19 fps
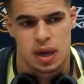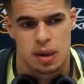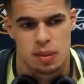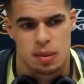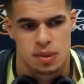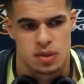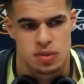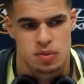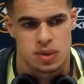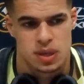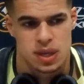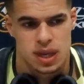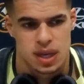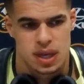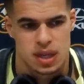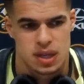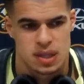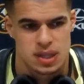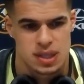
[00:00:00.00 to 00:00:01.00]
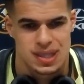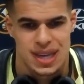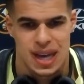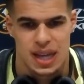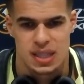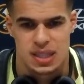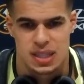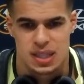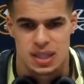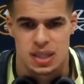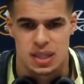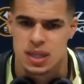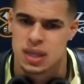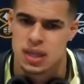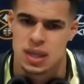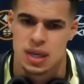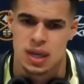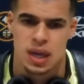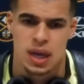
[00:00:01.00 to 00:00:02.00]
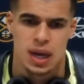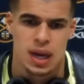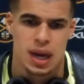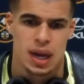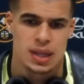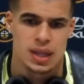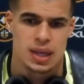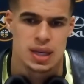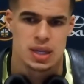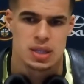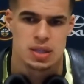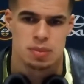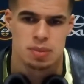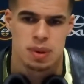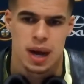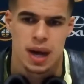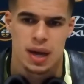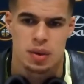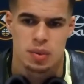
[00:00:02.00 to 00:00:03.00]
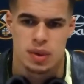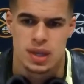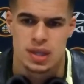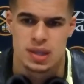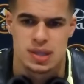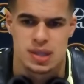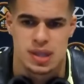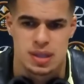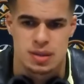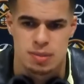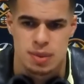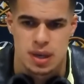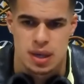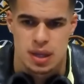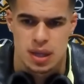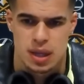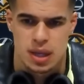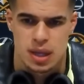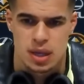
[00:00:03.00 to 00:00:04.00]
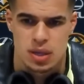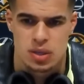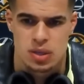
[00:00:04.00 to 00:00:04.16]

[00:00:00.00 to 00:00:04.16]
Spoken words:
He's ridiculously talented. And I think he should probably win Sixth Man of the Year.